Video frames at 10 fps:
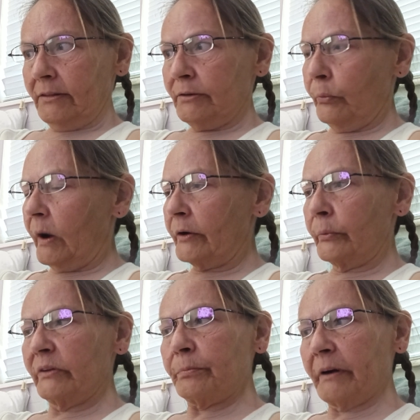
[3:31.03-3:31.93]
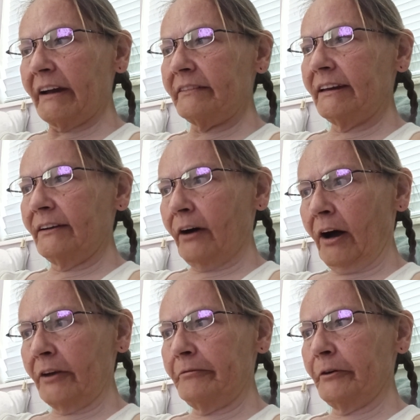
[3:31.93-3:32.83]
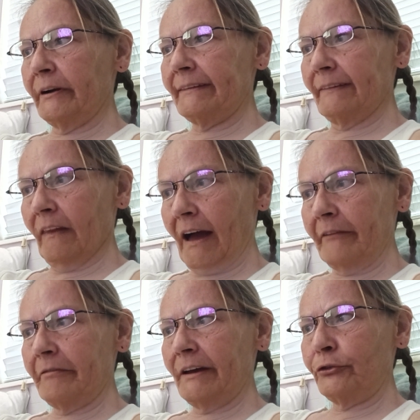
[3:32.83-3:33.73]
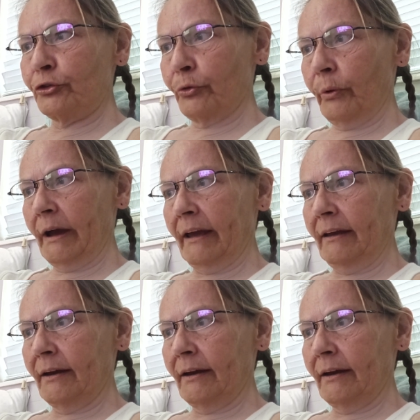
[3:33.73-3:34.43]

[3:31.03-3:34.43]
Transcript: The water was praising God for its life and joy.